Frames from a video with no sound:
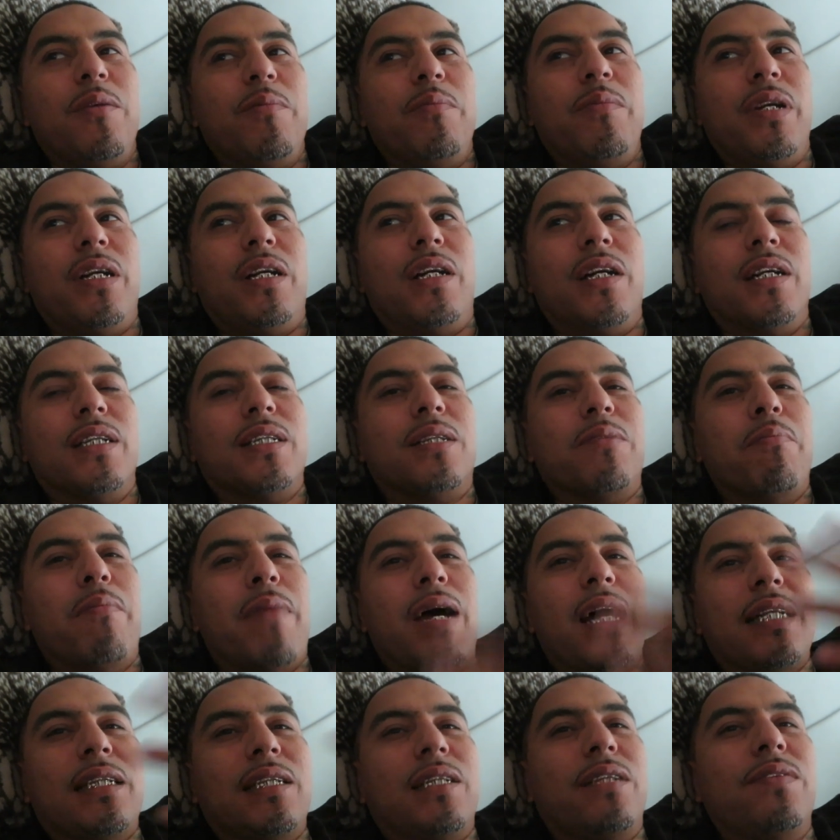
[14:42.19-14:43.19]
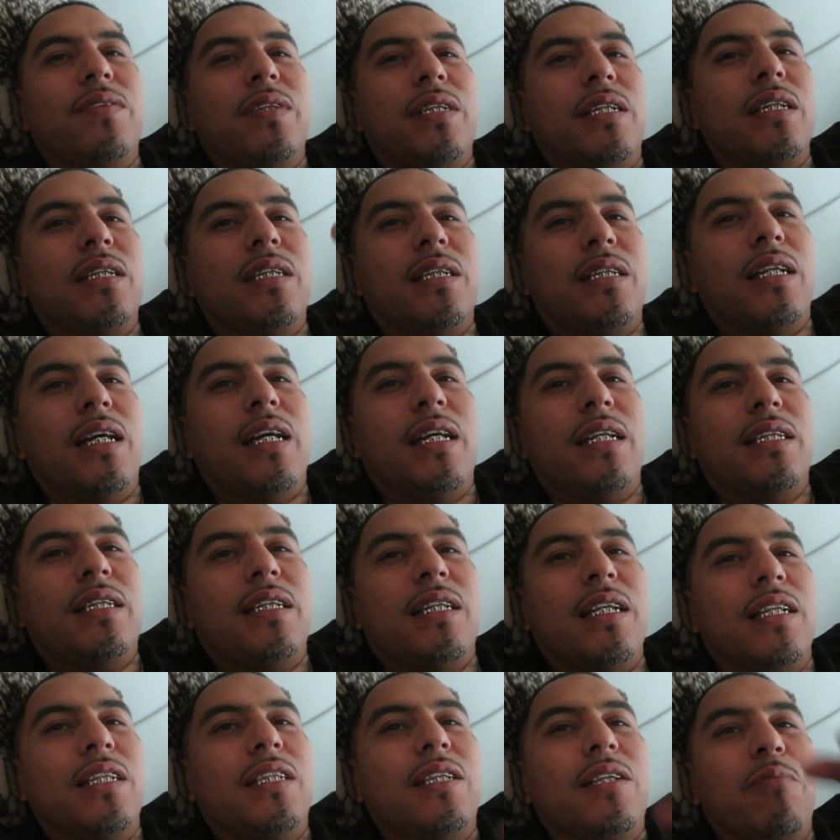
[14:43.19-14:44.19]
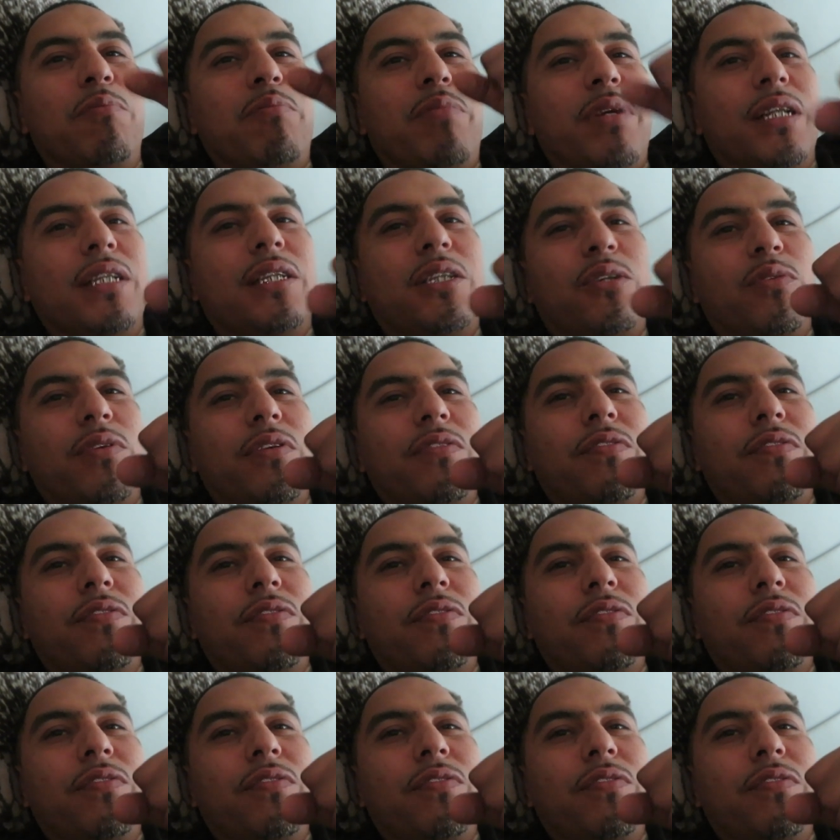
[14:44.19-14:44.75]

because massive success is the best